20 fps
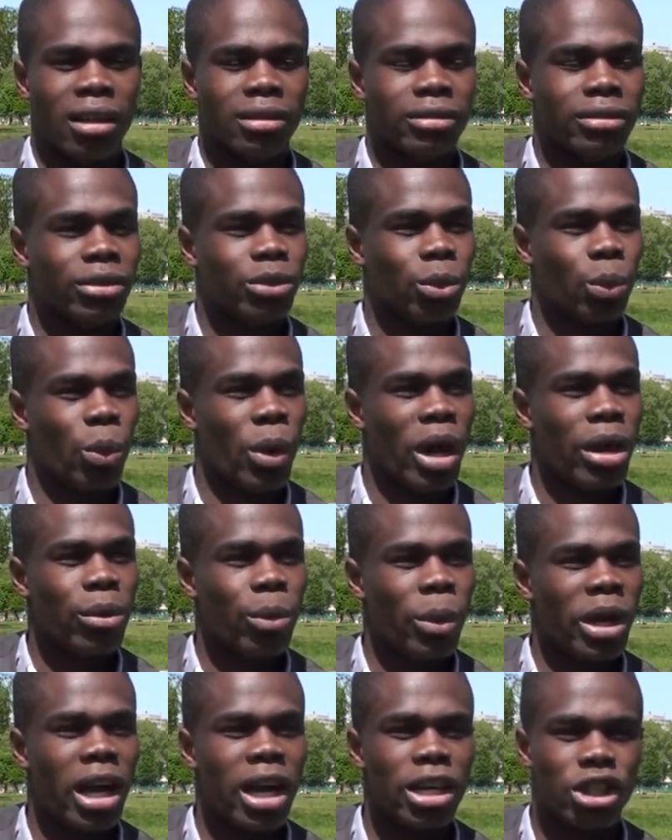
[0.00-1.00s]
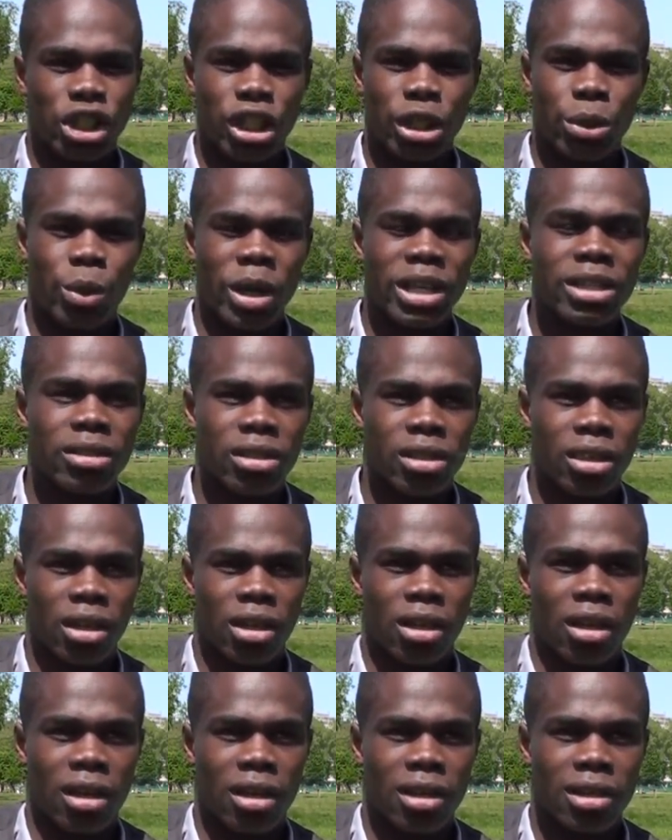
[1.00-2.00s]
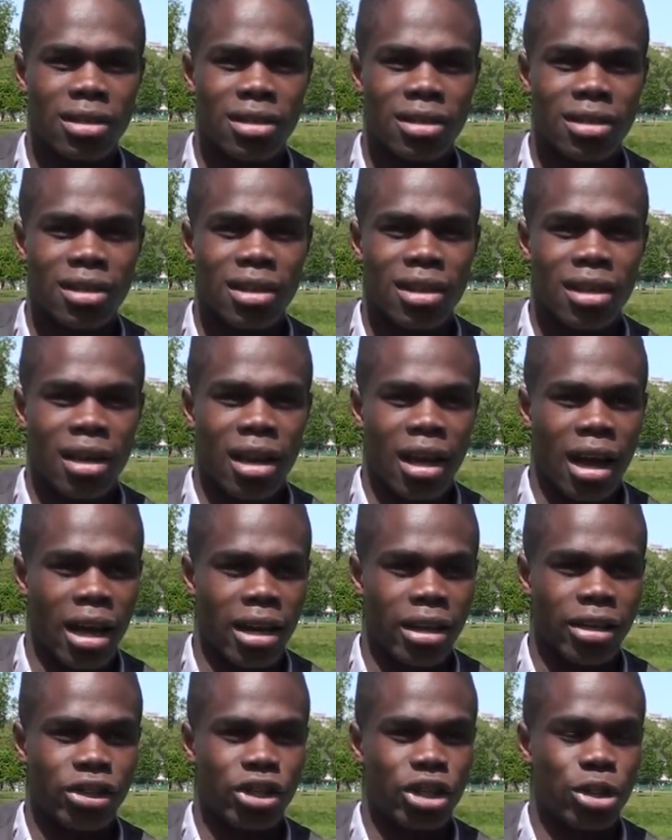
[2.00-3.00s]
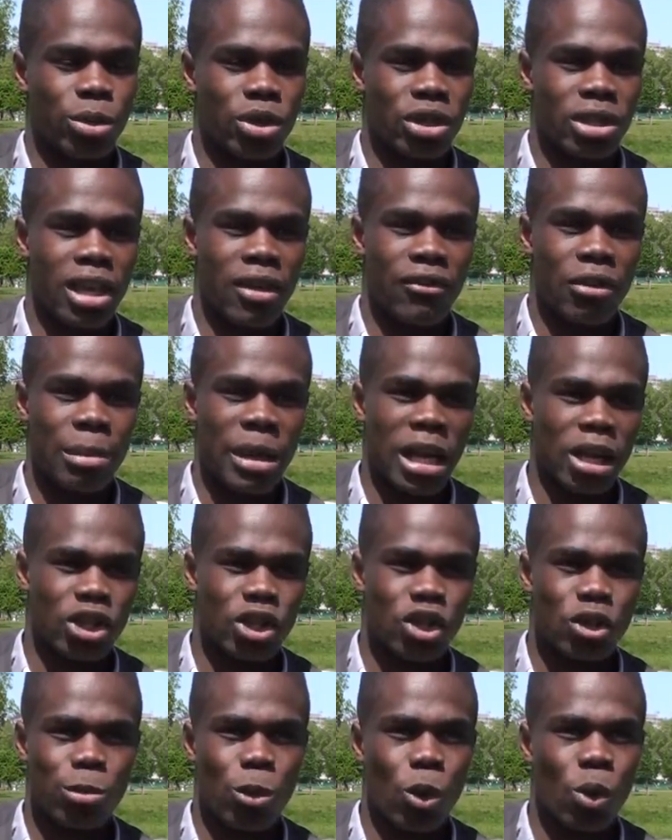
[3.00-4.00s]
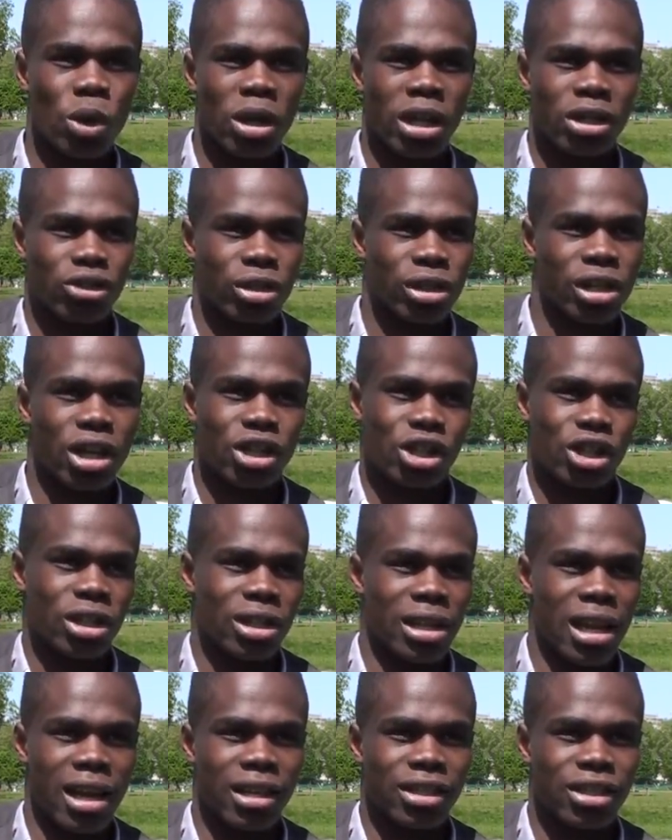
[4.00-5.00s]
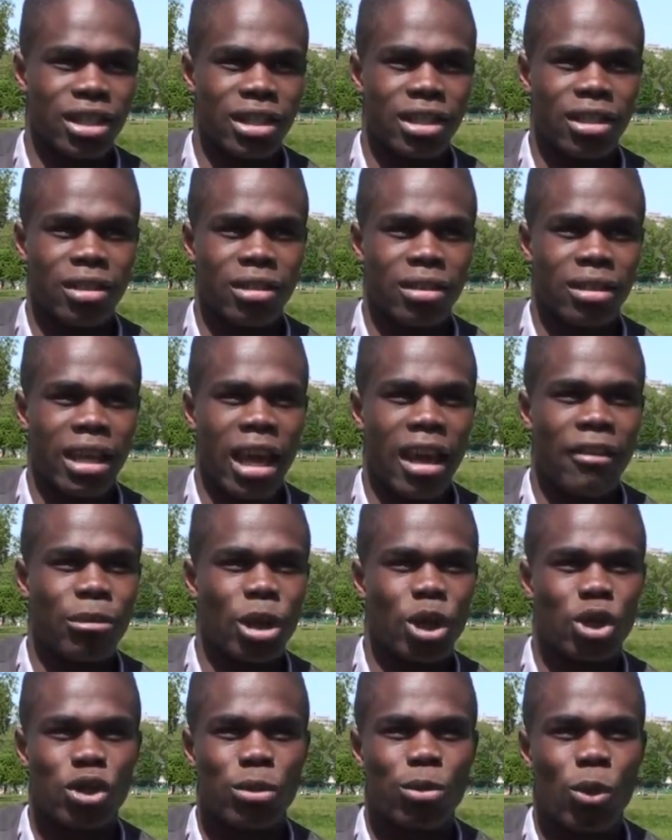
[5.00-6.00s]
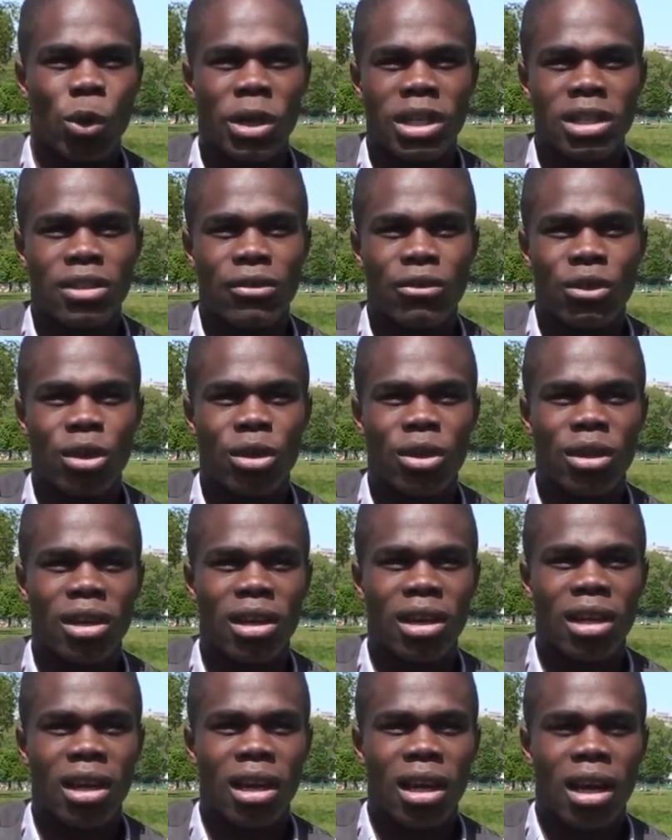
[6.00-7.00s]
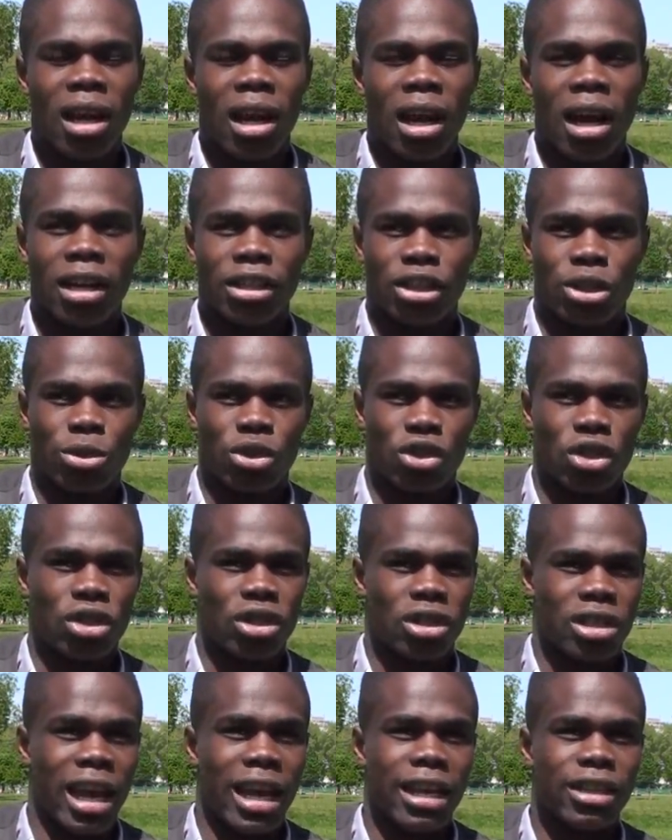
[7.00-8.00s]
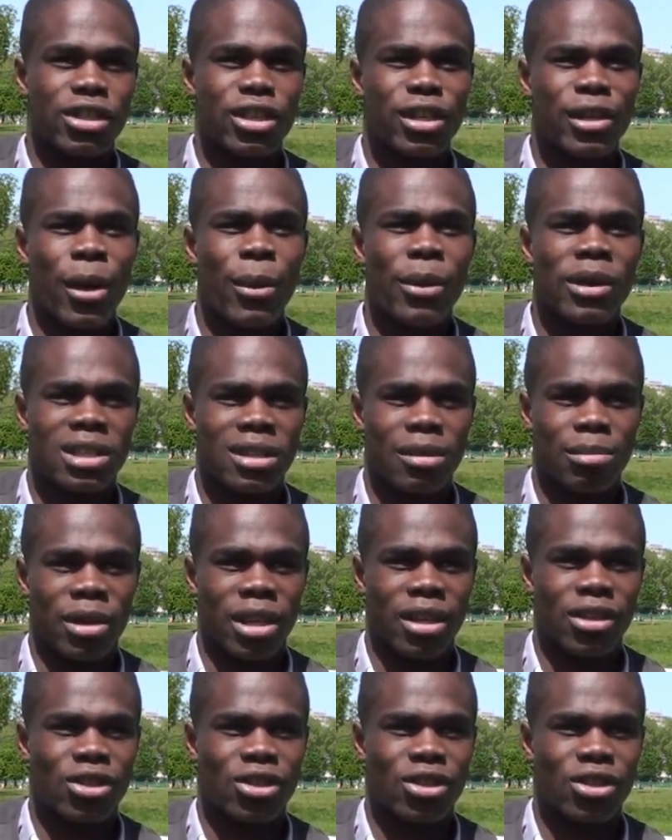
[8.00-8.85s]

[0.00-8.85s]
And when I actually went to the class and she was giving me a small introduction, like she gave me a small interview, mm-hmm. and she was just getting to know us a bit.